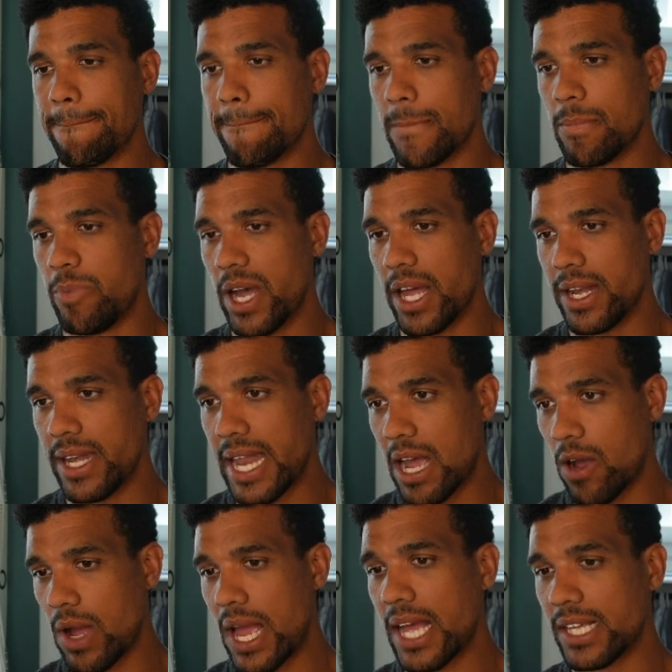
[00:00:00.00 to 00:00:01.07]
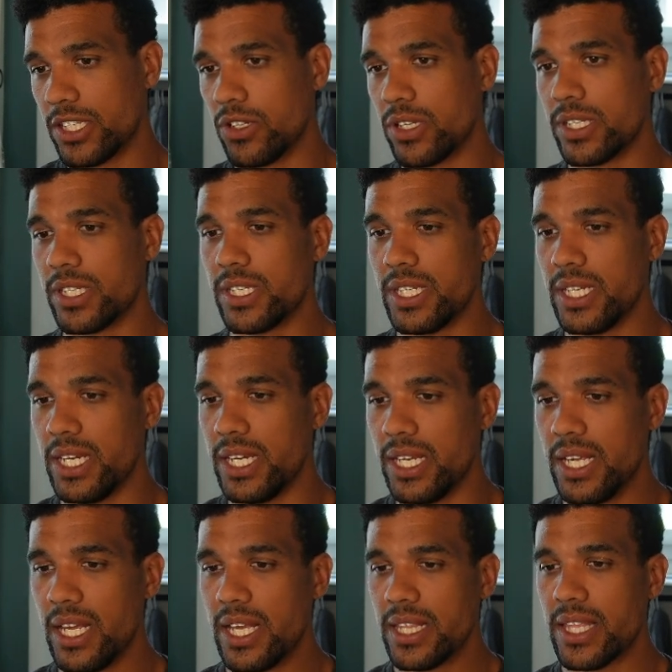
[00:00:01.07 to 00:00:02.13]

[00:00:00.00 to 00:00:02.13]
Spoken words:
But now, as you can see,